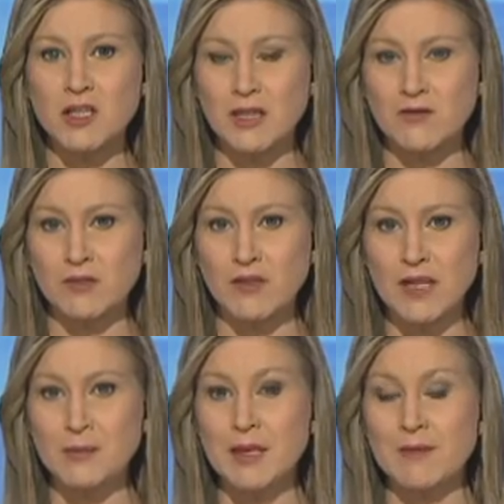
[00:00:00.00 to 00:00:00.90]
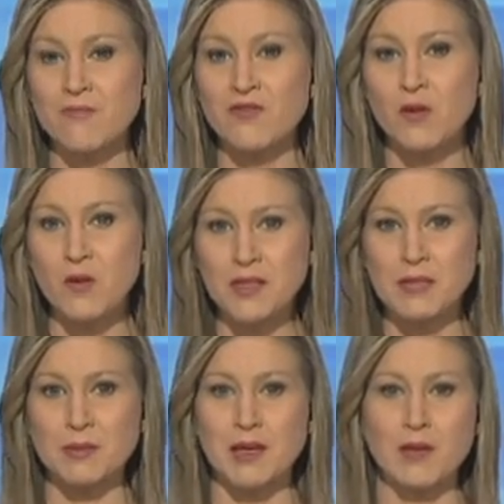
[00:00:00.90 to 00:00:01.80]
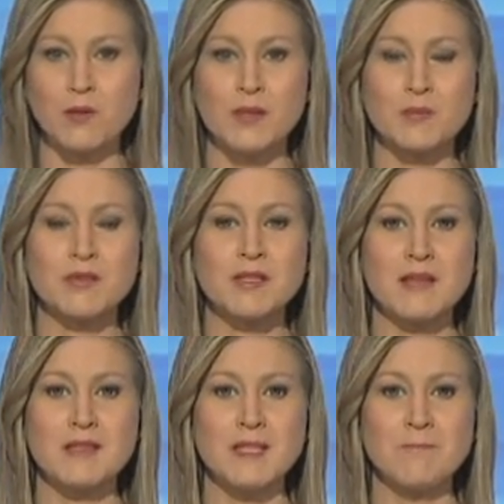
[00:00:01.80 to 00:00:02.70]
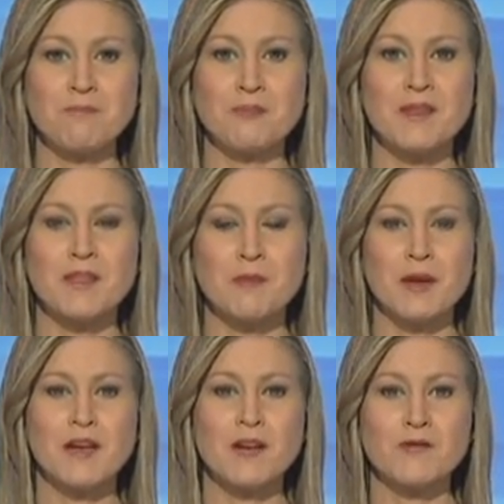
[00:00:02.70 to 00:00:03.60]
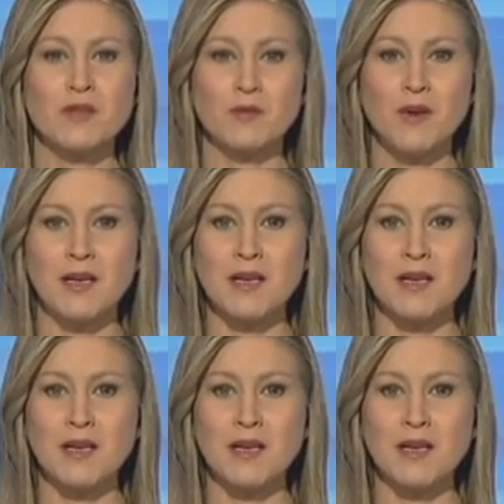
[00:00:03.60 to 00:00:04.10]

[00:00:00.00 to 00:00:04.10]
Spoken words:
of development for this plan was presented. The mayor of Tirana,